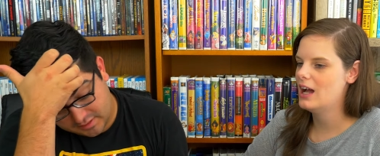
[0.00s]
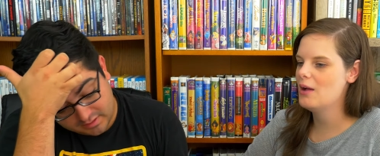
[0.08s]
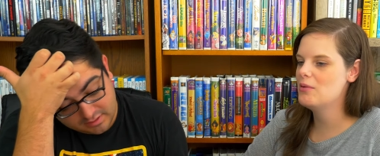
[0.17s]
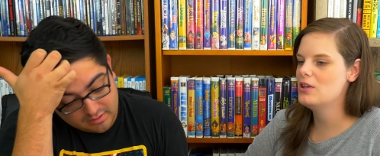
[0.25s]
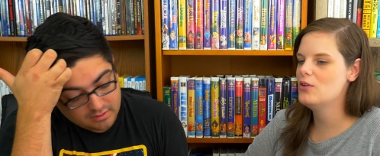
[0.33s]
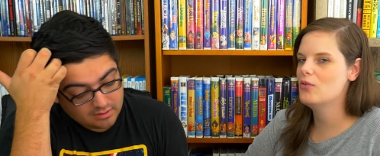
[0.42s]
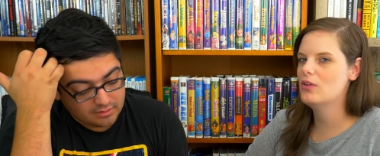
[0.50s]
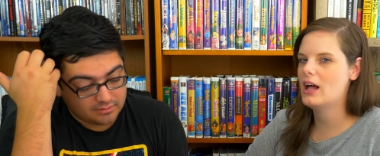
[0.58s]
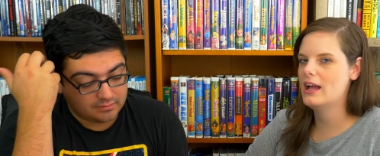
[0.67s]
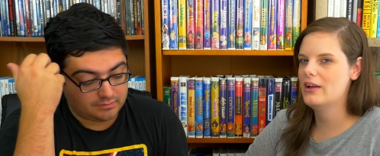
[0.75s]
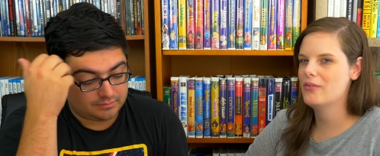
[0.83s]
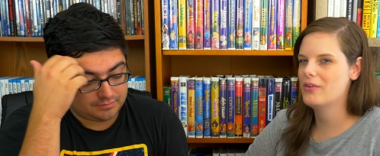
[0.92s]
Speaker 1: I mean, you
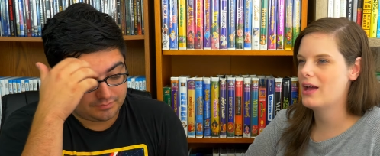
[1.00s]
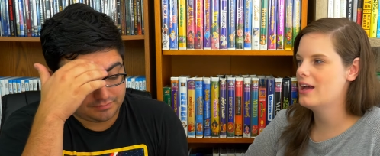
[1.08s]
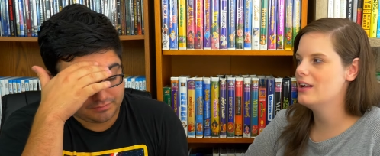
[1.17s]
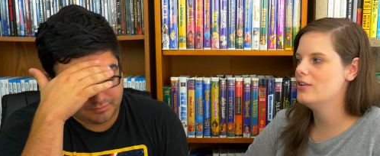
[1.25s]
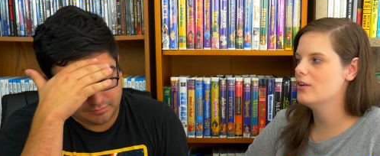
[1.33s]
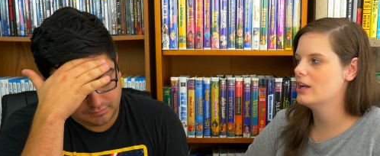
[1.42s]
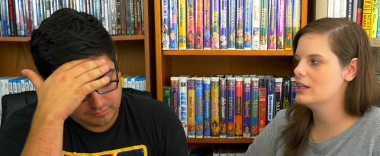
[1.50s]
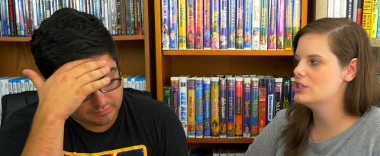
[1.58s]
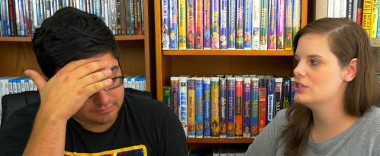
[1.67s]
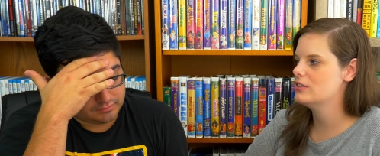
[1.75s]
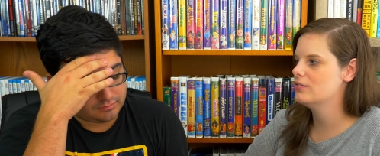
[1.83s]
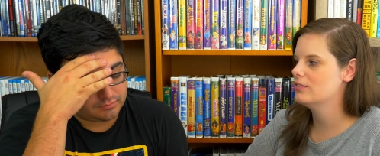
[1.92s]
like Red, you kind of
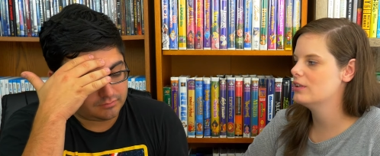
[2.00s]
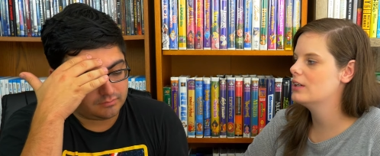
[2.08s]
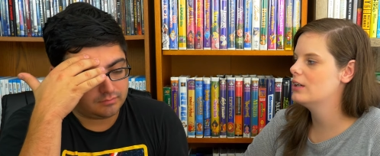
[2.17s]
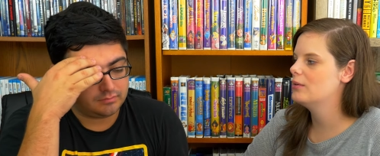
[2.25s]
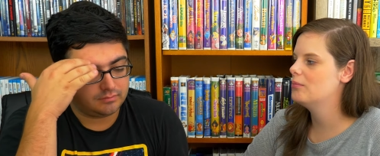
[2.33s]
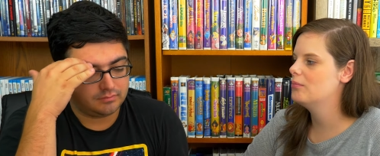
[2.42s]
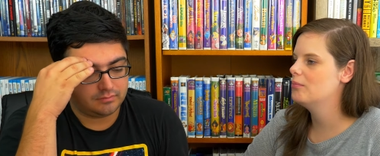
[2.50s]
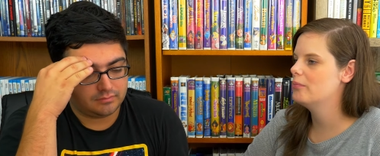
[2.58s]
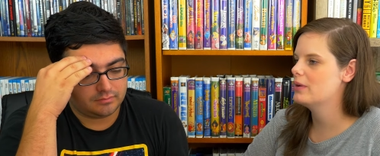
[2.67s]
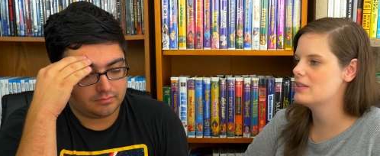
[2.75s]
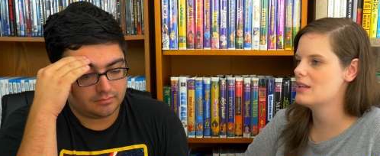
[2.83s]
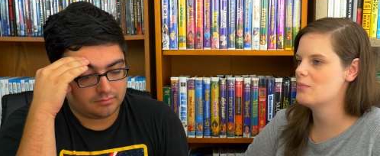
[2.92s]
cheer for him,
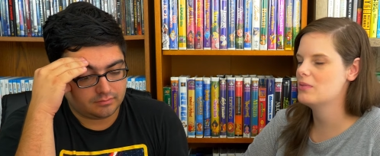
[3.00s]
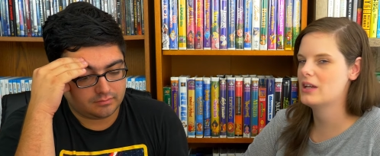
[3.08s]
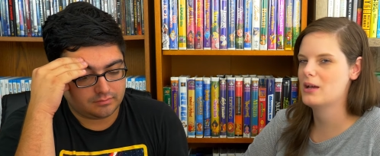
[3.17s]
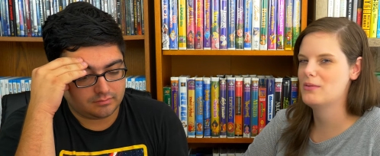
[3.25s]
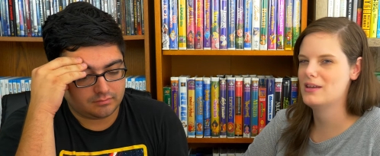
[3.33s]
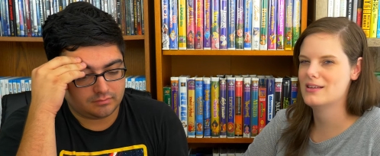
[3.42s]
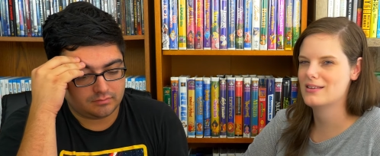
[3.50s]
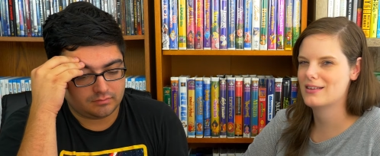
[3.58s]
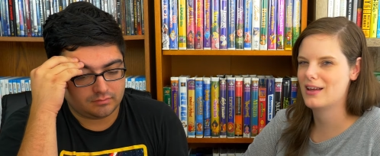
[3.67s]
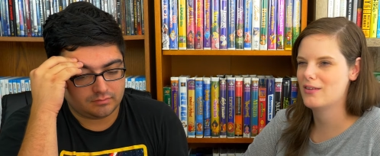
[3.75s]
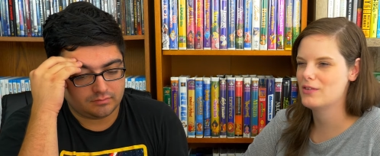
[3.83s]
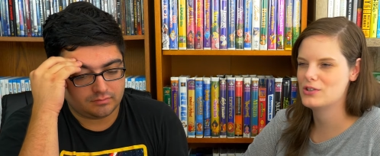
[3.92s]
but at the same time, he is
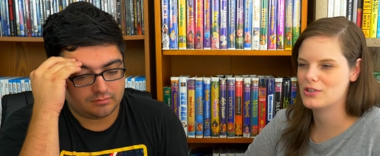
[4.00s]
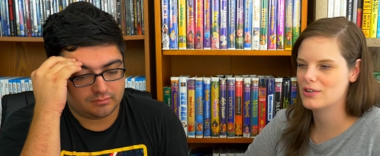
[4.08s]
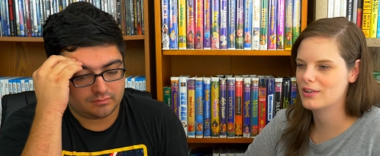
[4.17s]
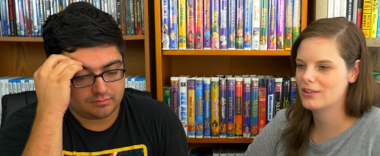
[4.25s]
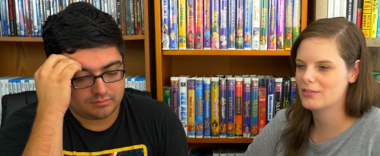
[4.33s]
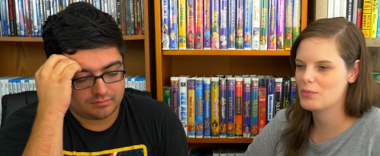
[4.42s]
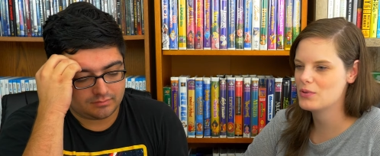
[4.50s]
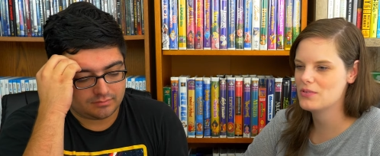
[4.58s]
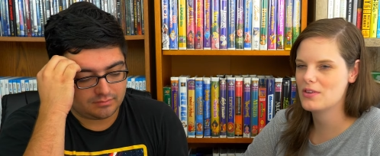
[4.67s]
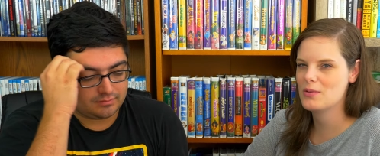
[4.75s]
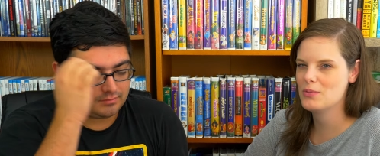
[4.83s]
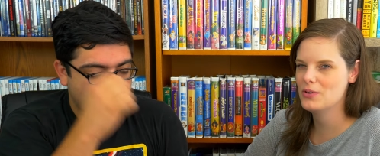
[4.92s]
kind of a jerk most
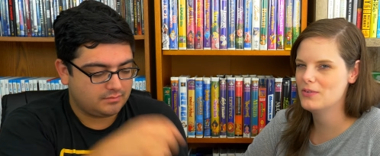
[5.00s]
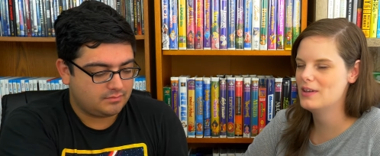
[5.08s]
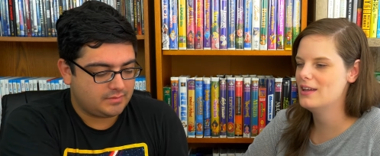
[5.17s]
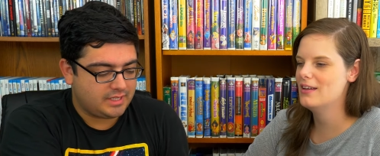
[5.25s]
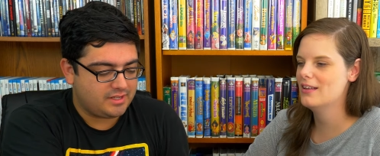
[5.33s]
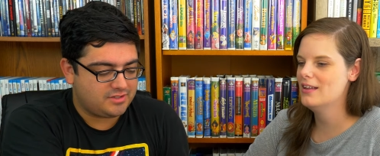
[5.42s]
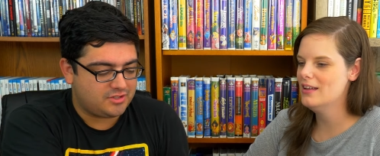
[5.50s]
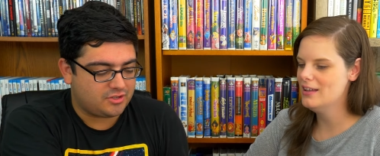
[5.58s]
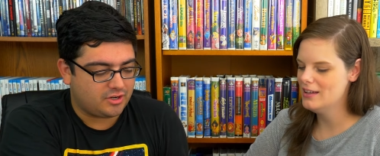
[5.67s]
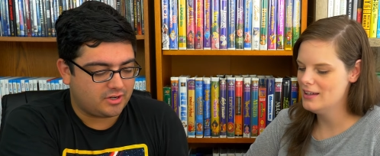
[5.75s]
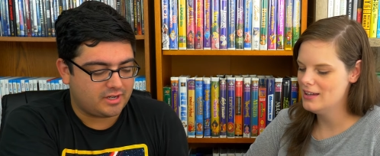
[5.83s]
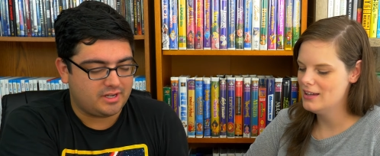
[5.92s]
of the movie. He is a
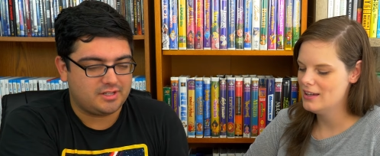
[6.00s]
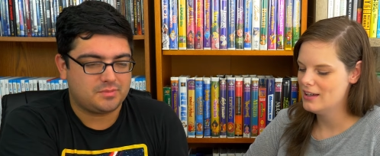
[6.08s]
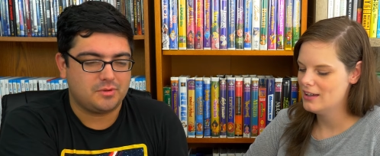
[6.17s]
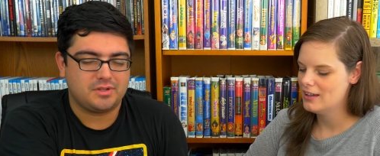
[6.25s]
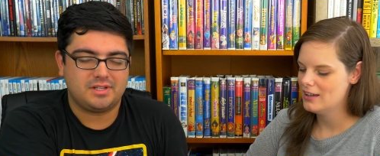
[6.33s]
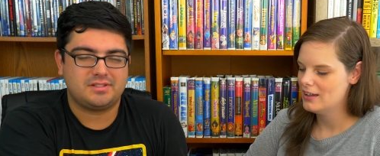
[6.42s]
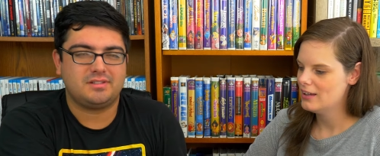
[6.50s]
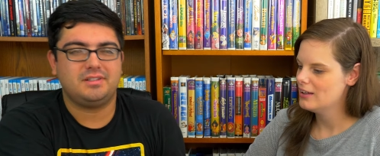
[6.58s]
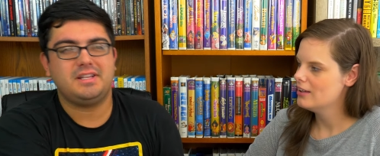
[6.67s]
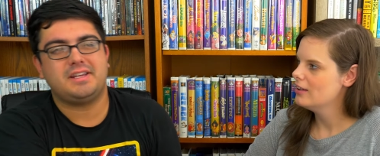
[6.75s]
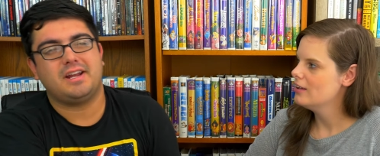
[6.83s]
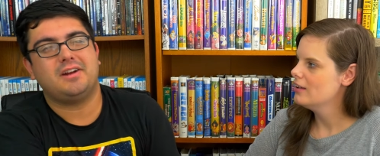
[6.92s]
Speaker 2: jerk, and he's he's the
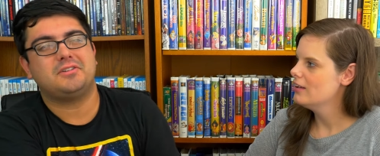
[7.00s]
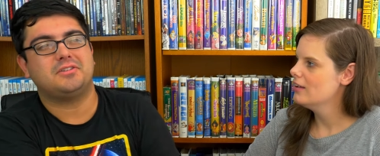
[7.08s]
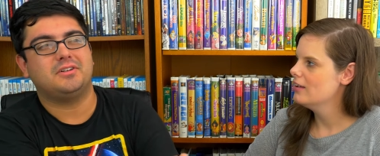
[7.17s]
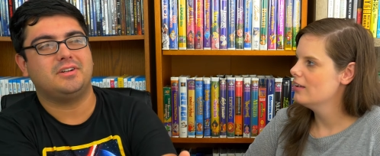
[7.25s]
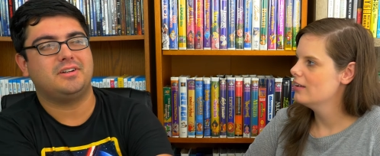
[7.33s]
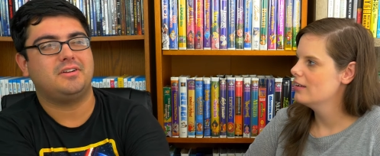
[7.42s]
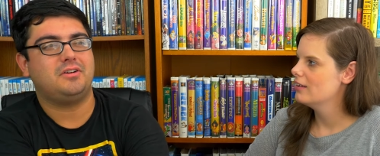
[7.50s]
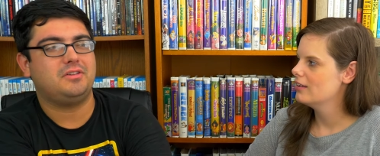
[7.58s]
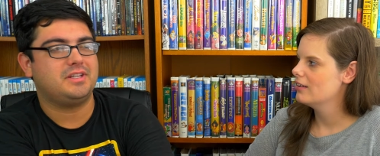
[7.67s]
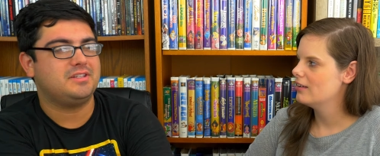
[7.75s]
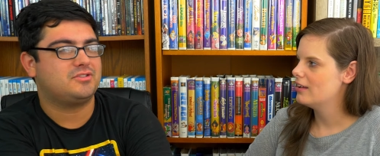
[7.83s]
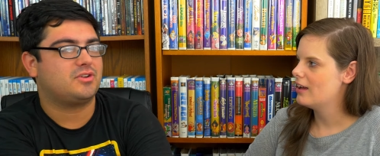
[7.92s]
lead character, and all
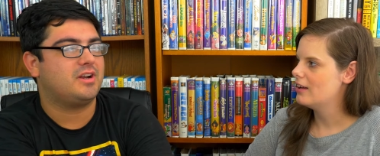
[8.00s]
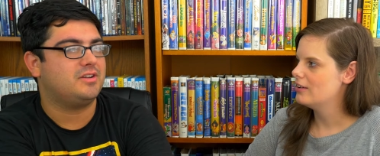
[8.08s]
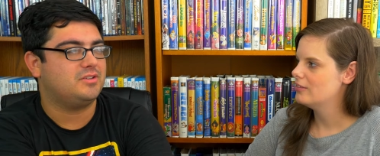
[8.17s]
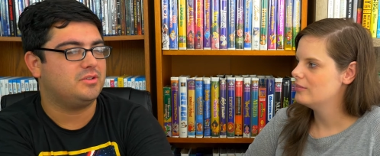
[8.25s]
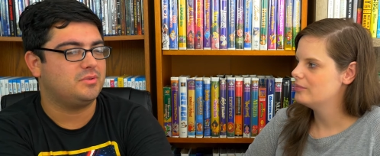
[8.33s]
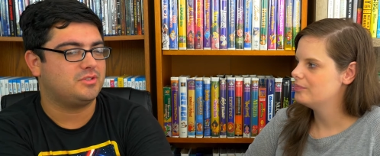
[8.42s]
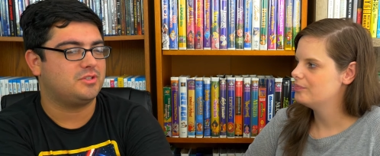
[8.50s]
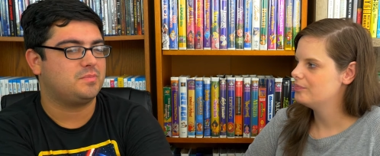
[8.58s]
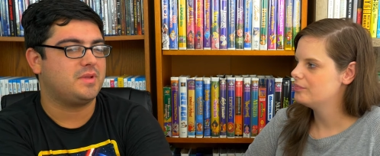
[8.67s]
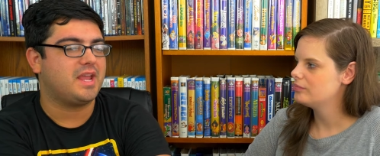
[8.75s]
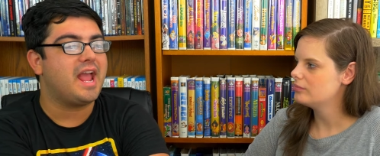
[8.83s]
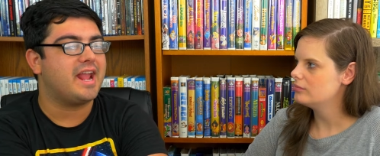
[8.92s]
he's yeah. trying to do is just
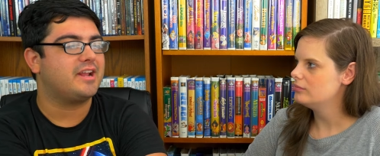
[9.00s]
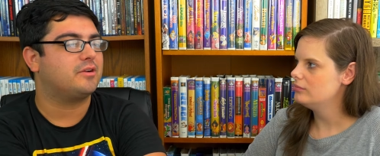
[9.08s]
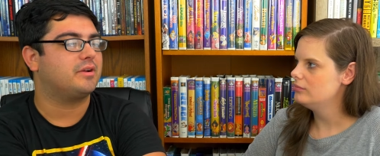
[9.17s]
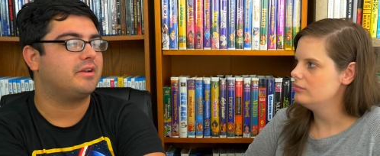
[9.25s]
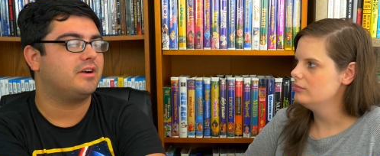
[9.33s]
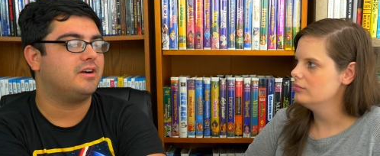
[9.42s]
be angry